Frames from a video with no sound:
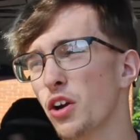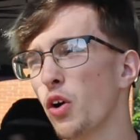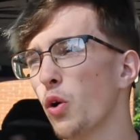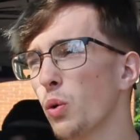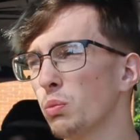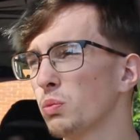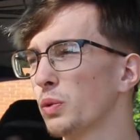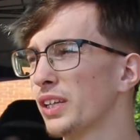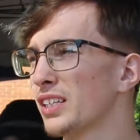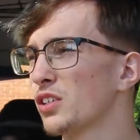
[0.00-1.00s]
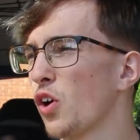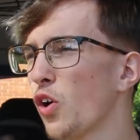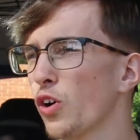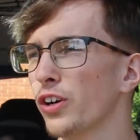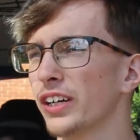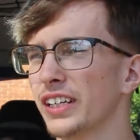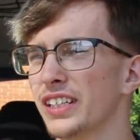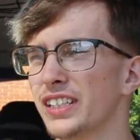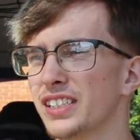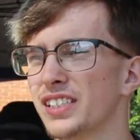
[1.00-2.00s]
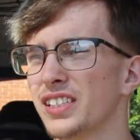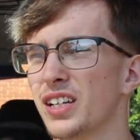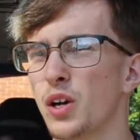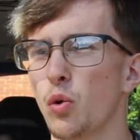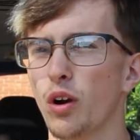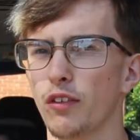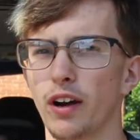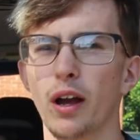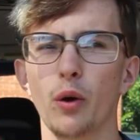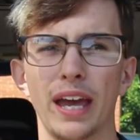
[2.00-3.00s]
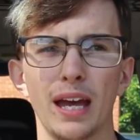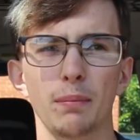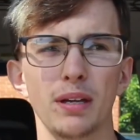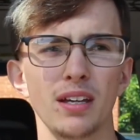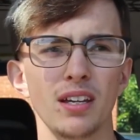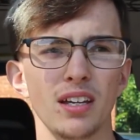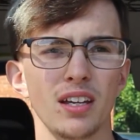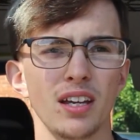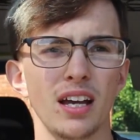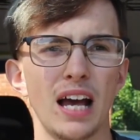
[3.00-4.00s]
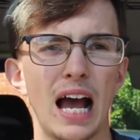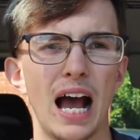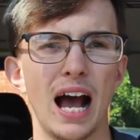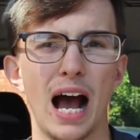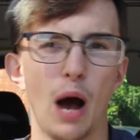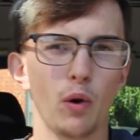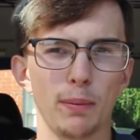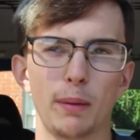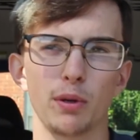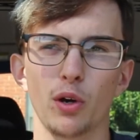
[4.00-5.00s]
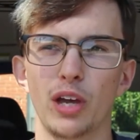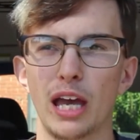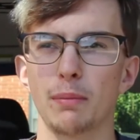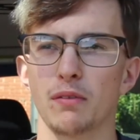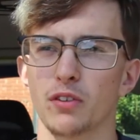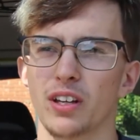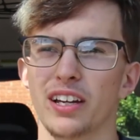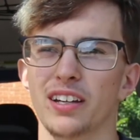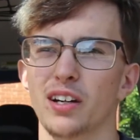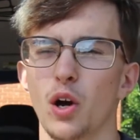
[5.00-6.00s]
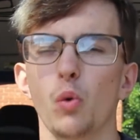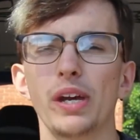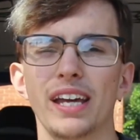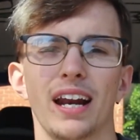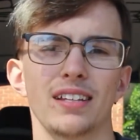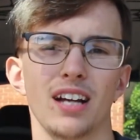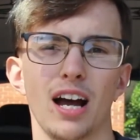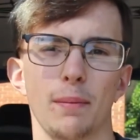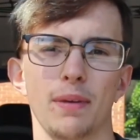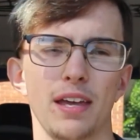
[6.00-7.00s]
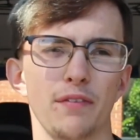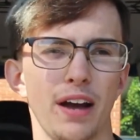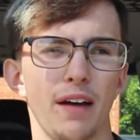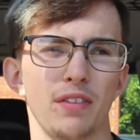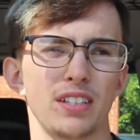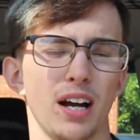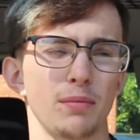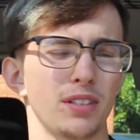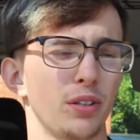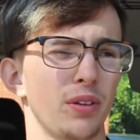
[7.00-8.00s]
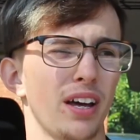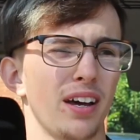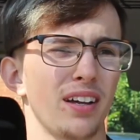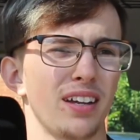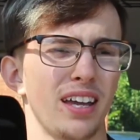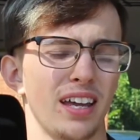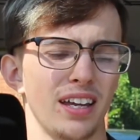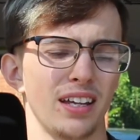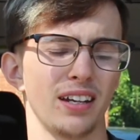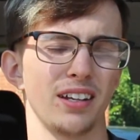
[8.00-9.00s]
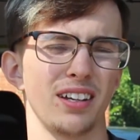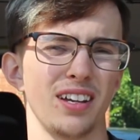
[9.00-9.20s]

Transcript: goal with this car is whenever I go camping, I want to be able to go camping for like a week at a time if I have the time to do that. And